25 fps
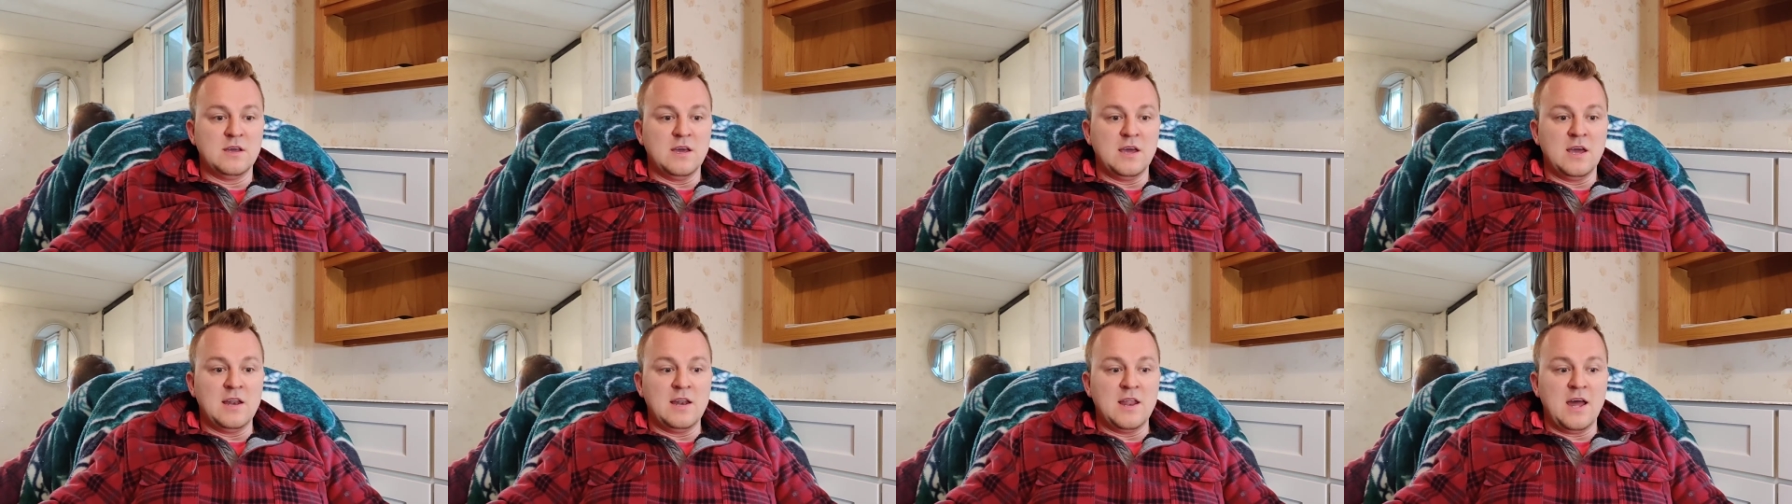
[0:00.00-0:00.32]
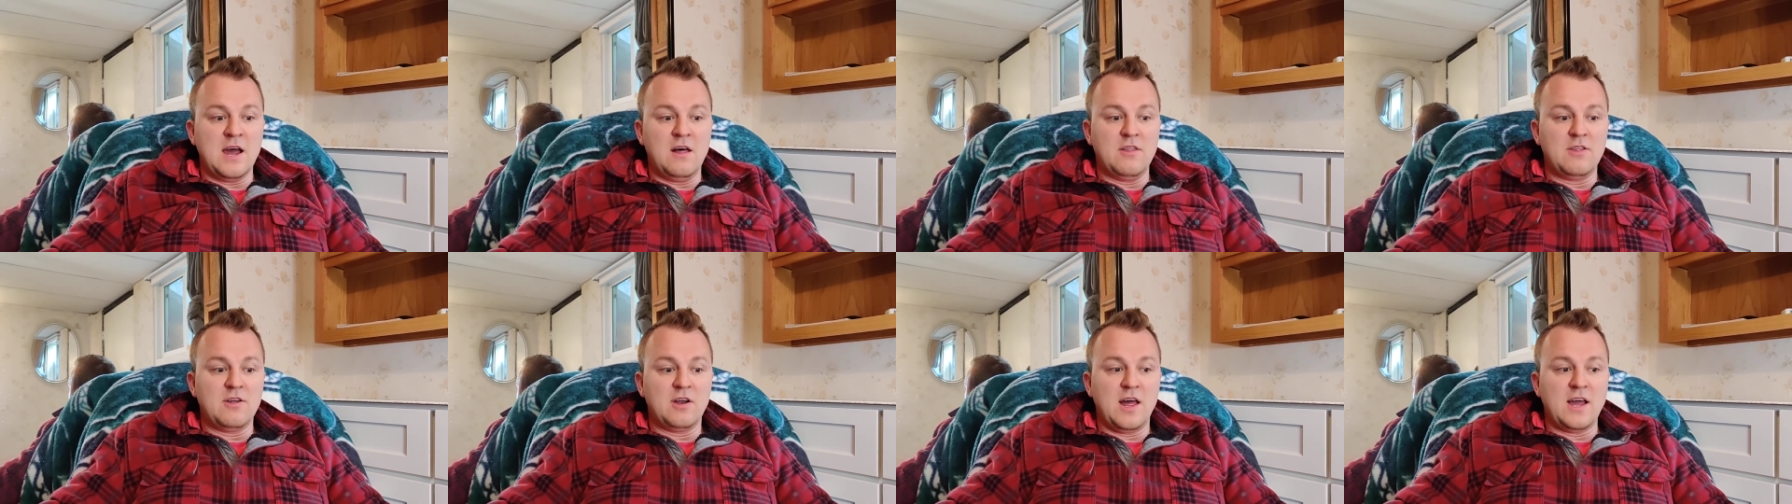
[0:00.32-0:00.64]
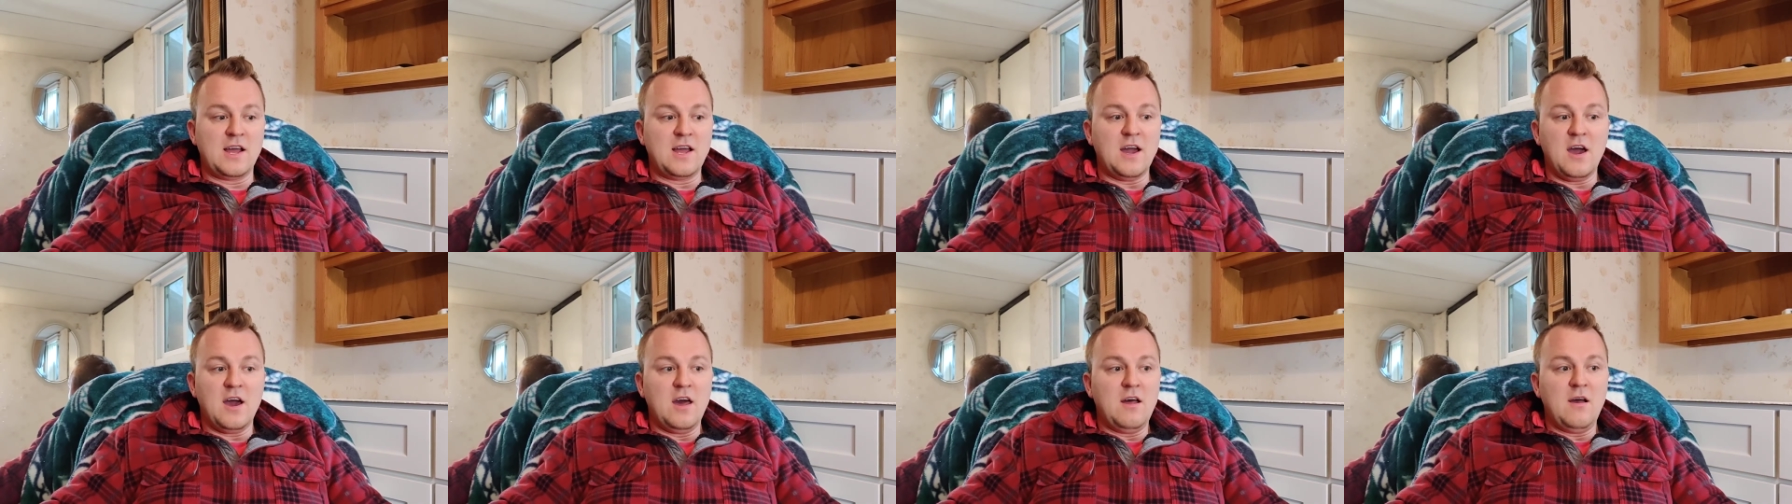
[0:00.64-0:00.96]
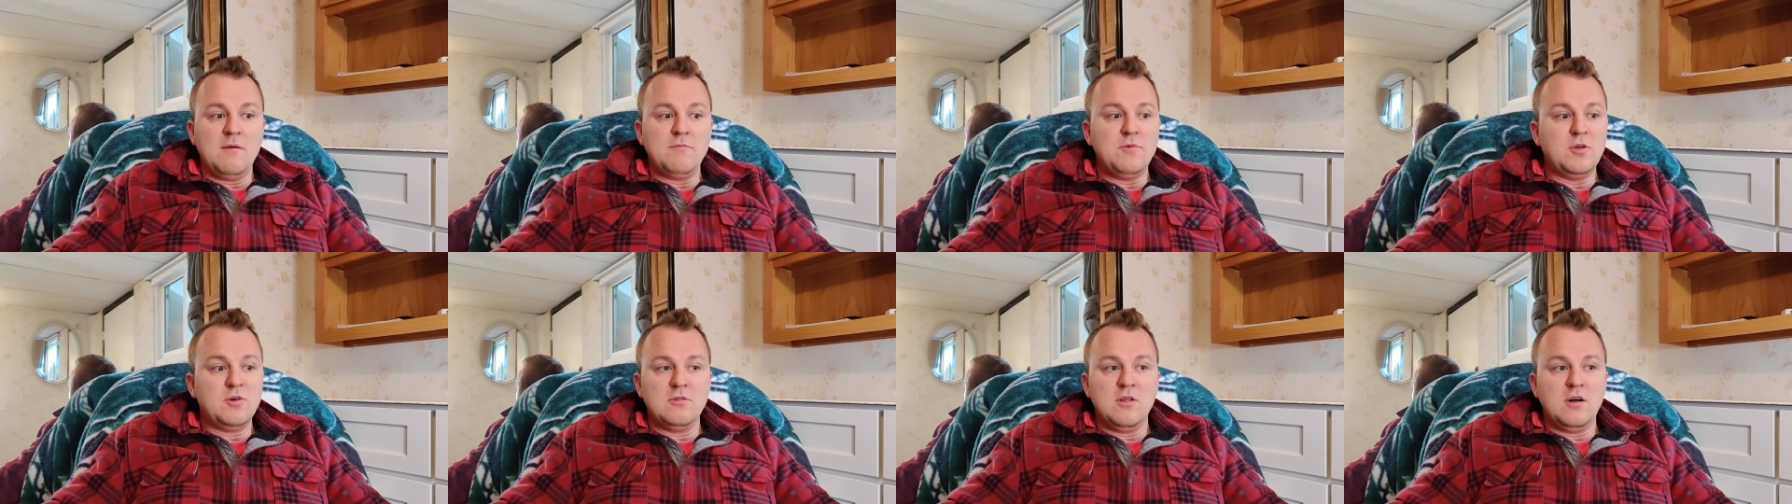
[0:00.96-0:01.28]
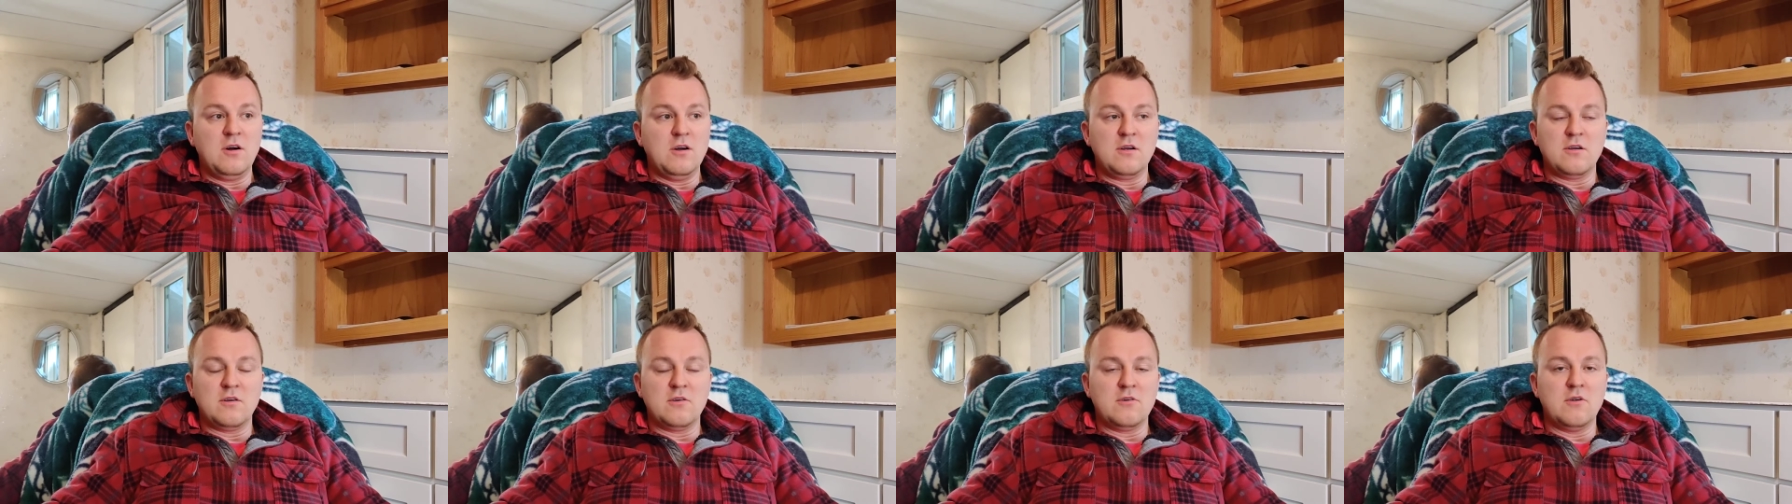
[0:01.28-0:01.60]
And now they're like, I'm no
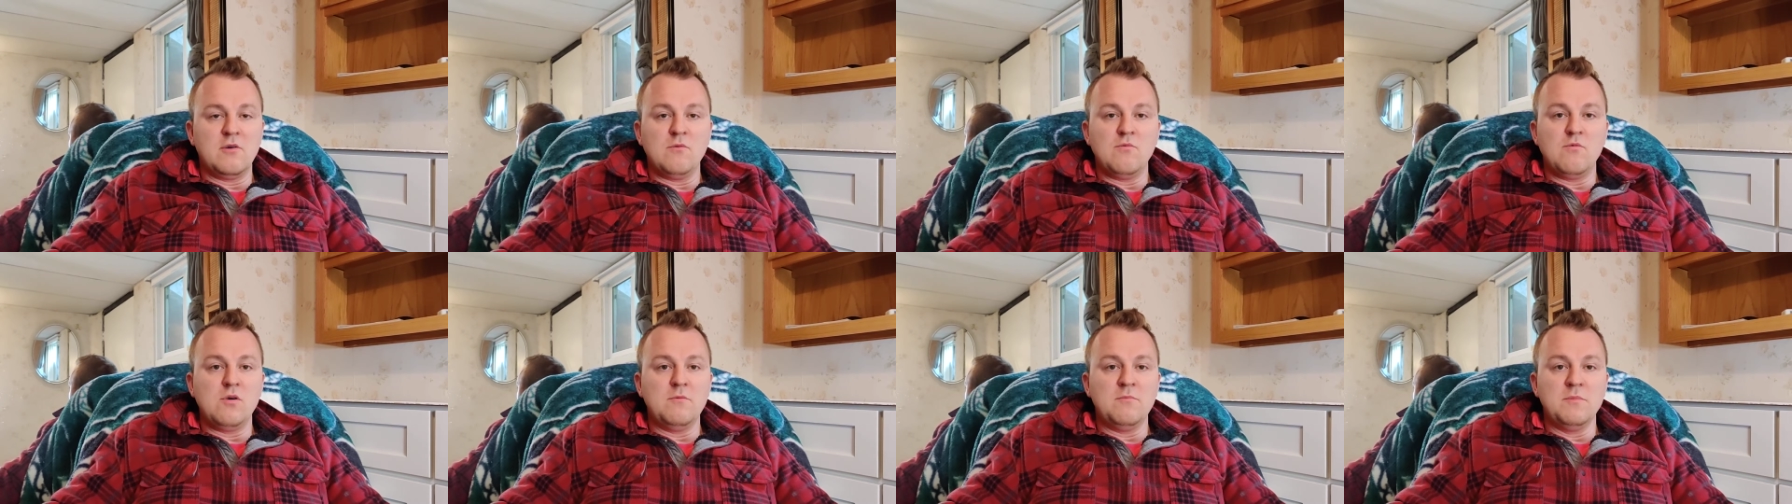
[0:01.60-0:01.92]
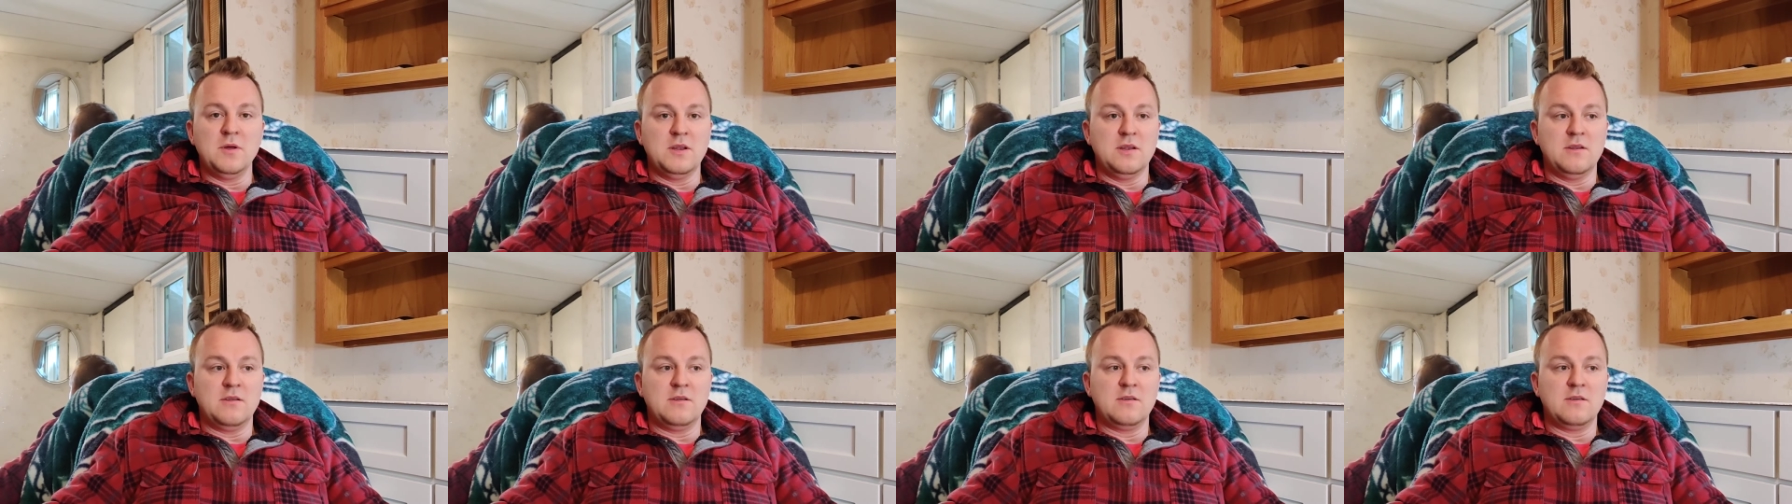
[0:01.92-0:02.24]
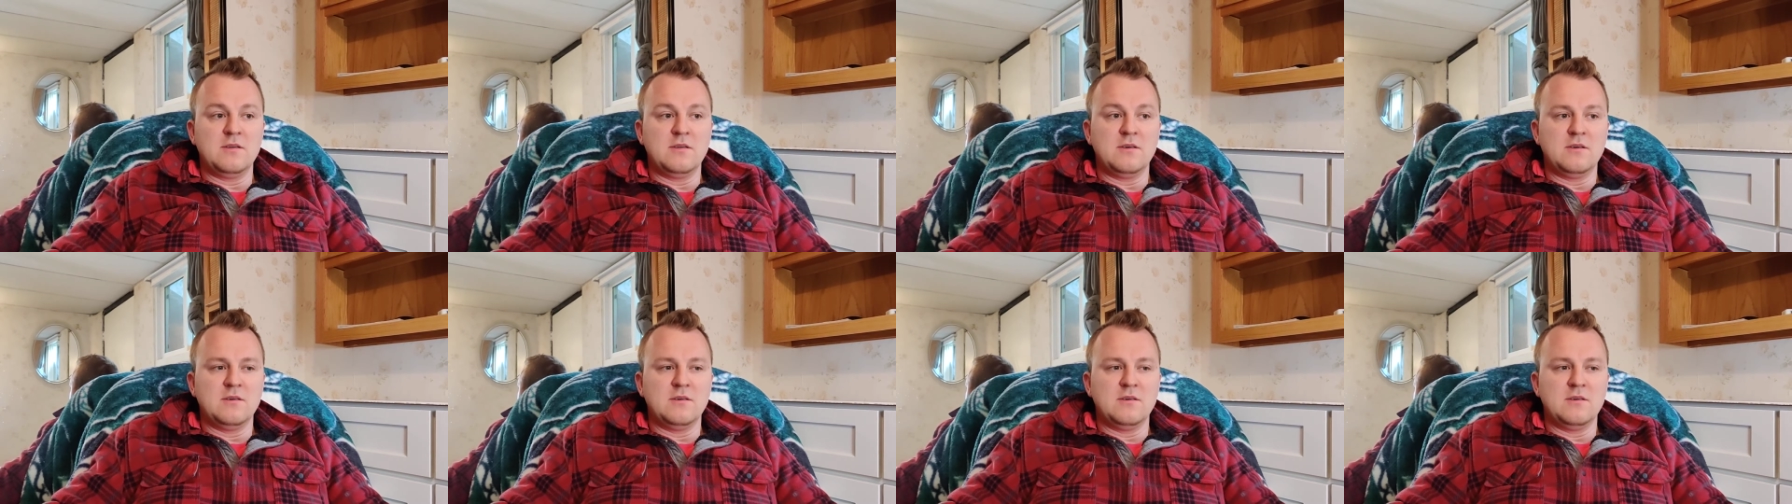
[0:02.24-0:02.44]
longer a woman.